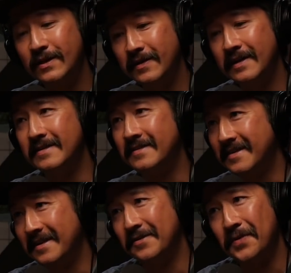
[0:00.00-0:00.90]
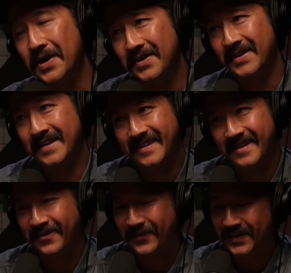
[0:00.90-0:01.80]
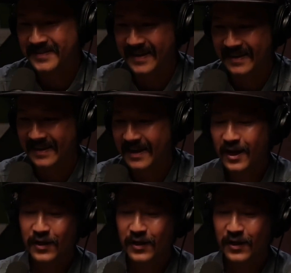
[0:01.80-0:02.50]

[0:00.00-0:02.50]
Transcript: serious. It's like a real, it's like a real thing. Like